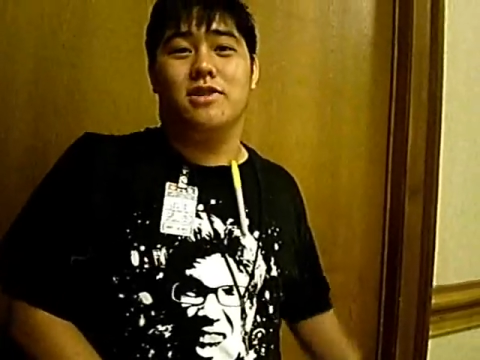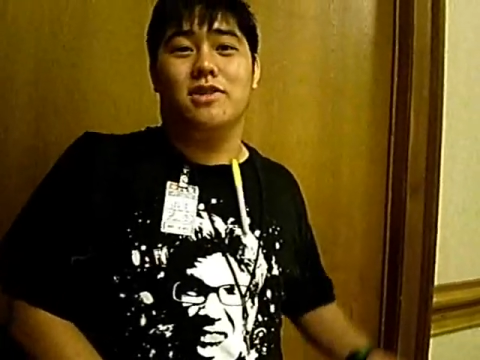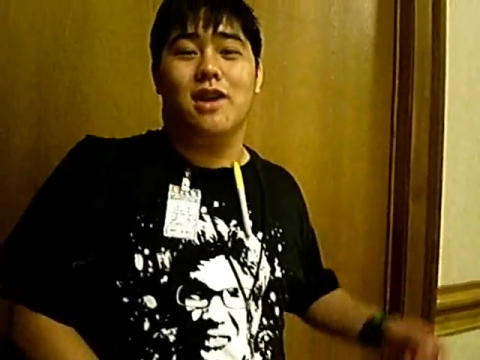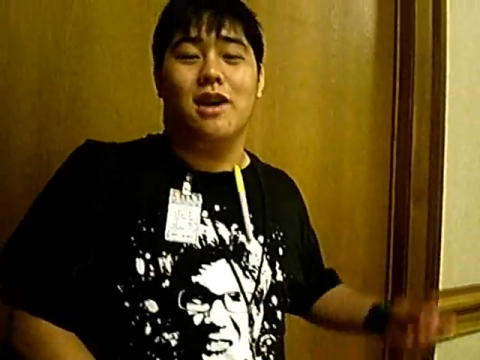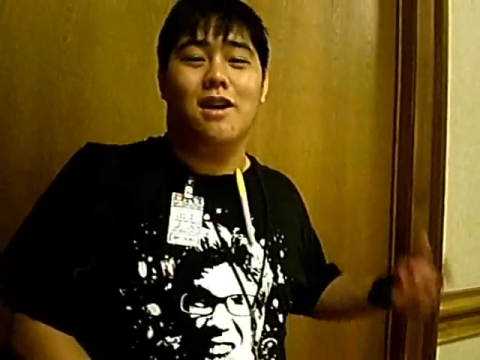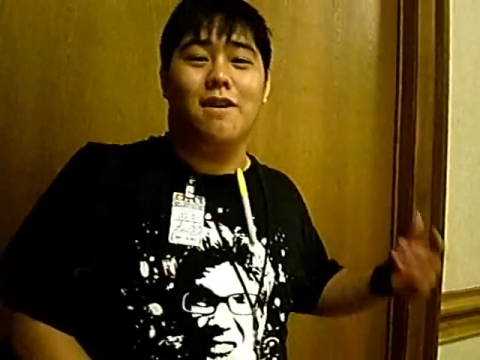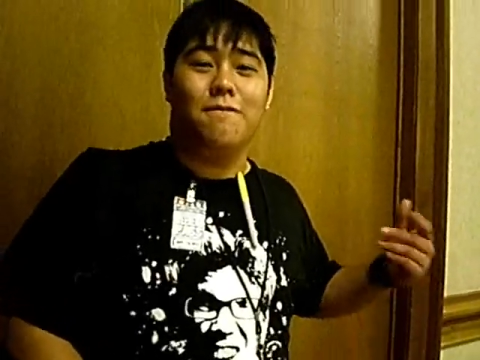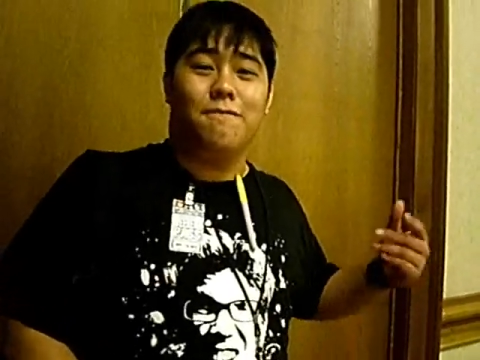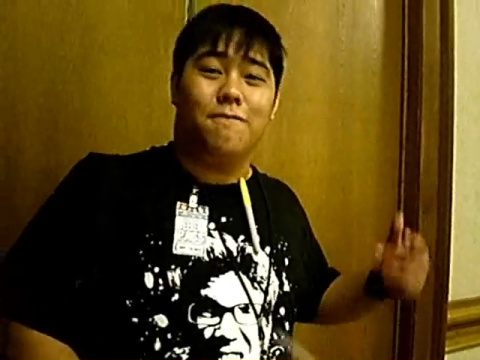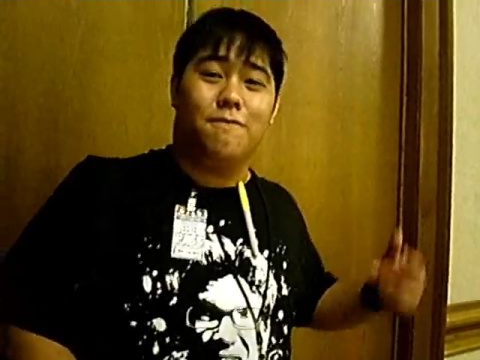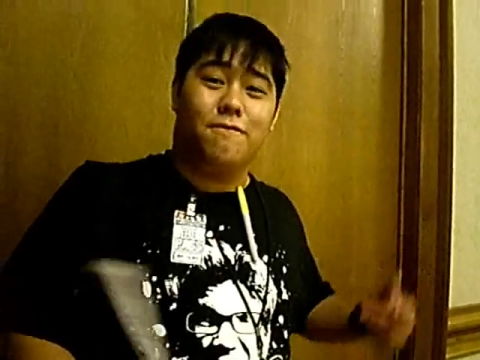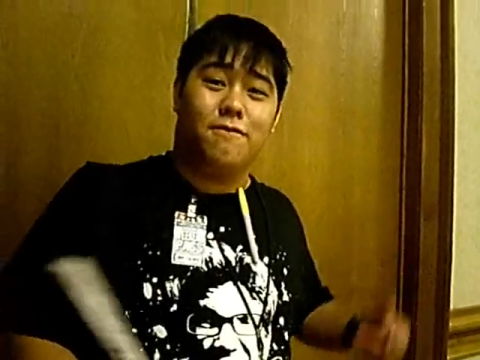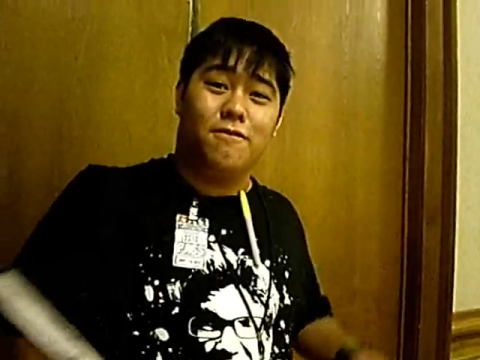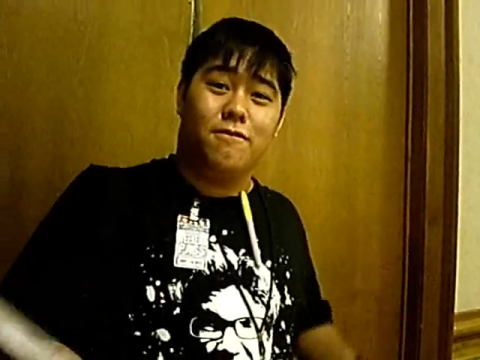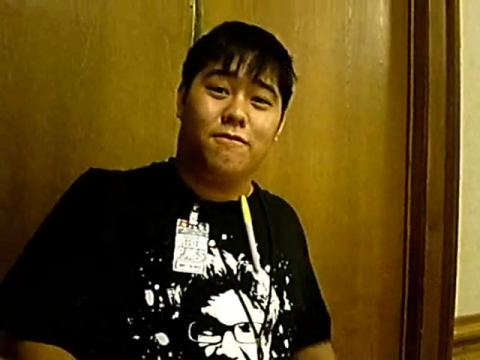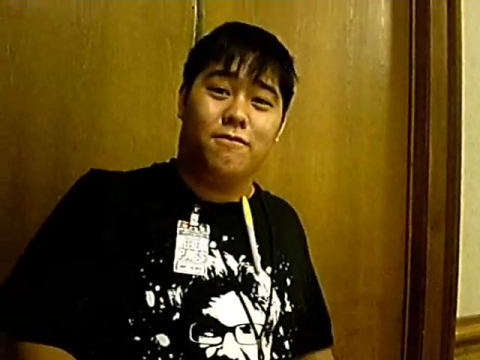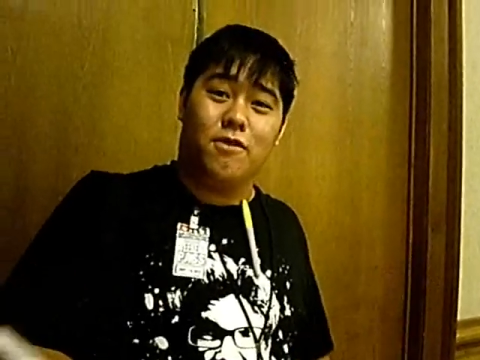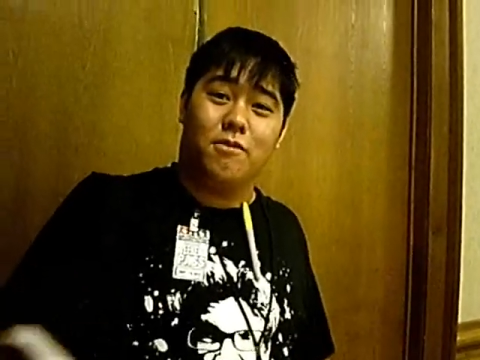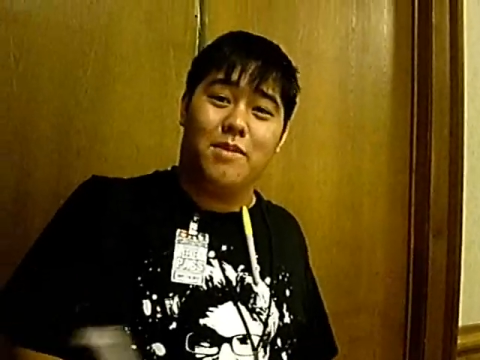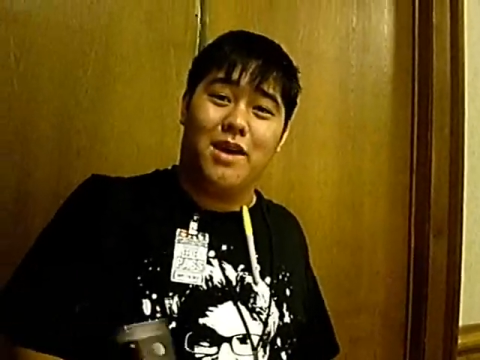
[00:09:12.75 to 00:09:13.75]
Yeah, Toph
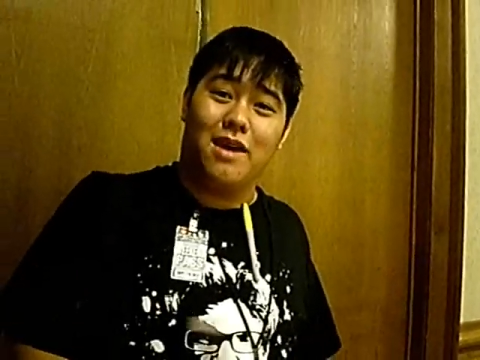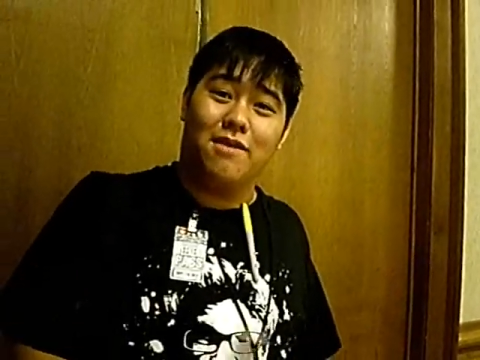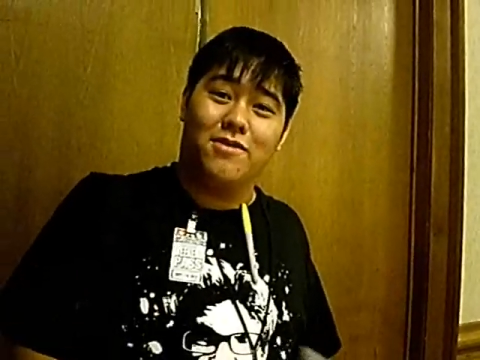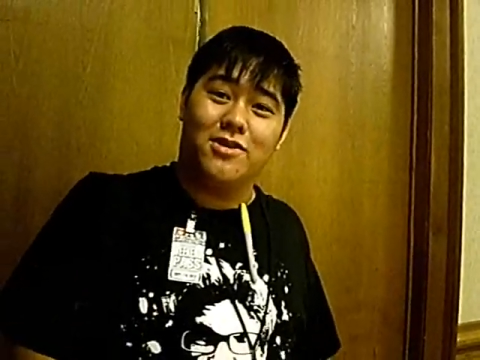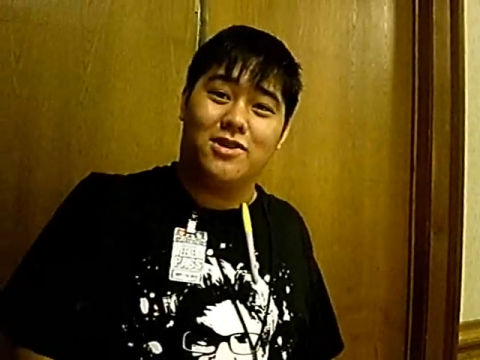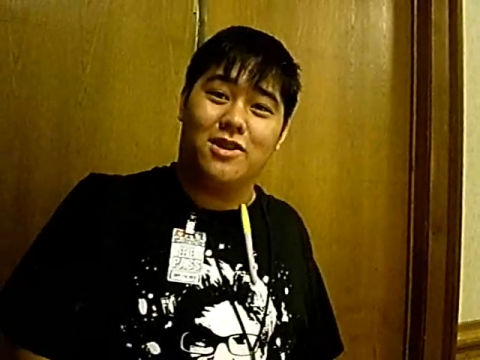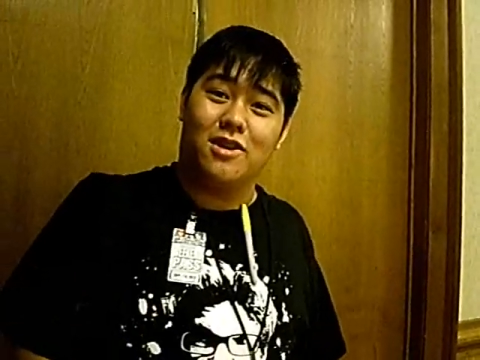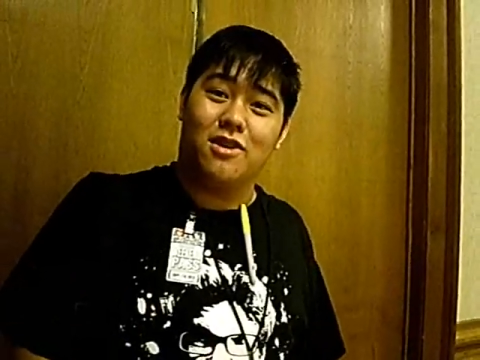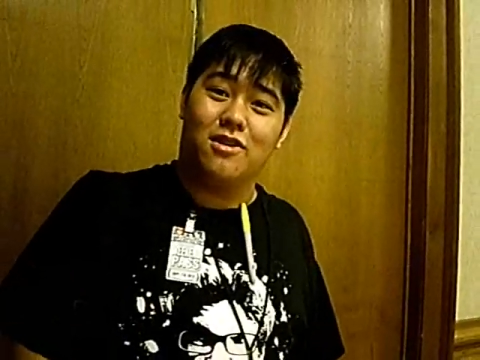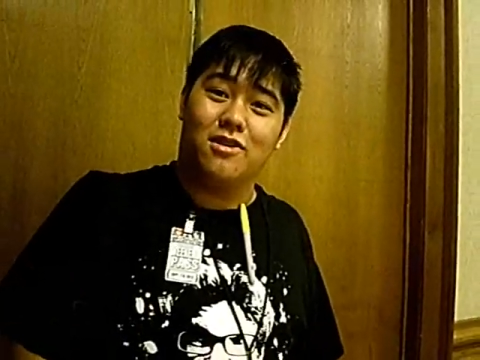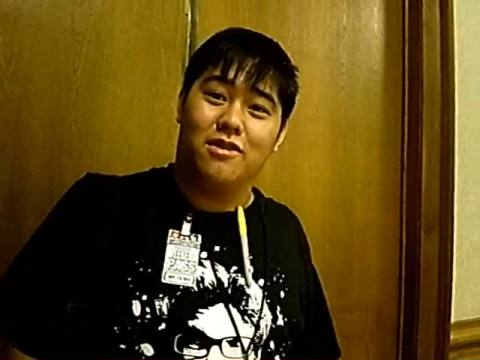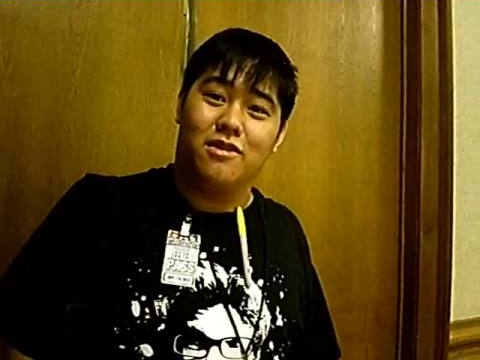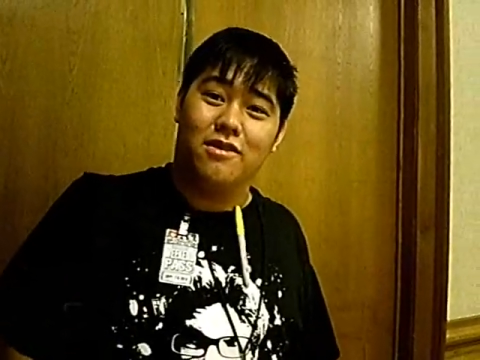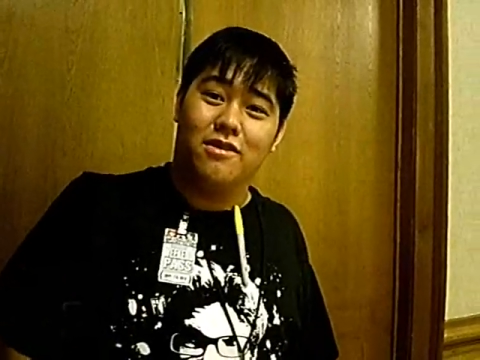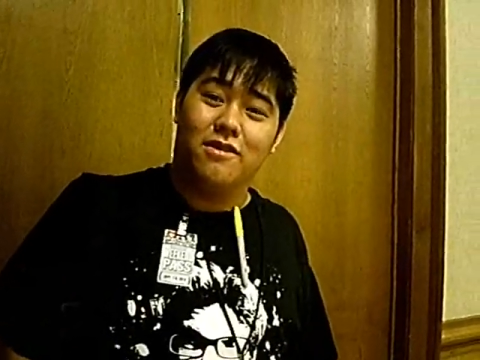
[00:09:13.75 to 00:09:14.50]
from Avatar.